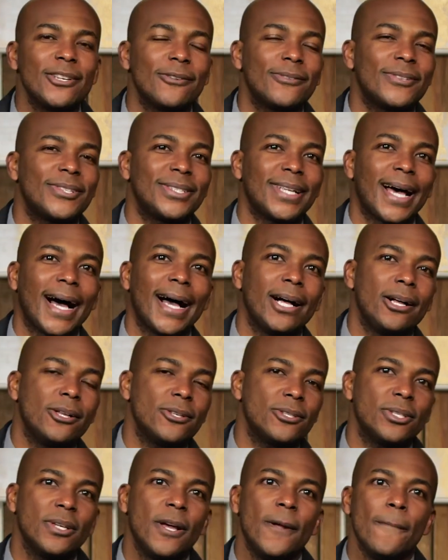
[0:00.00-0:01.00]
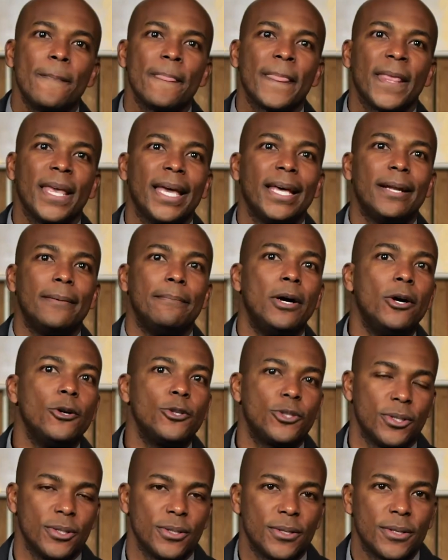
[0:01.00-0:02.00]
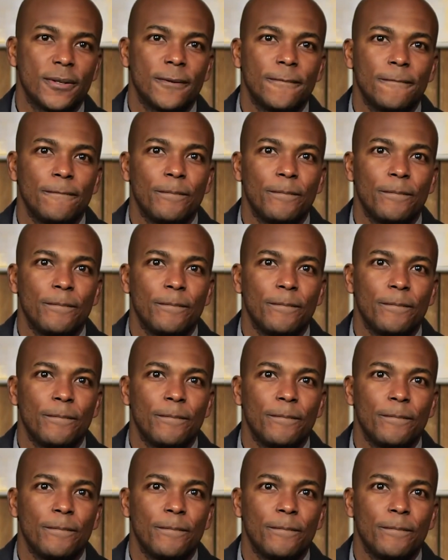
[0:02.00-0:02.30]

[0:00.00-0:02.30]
of styles and emotions.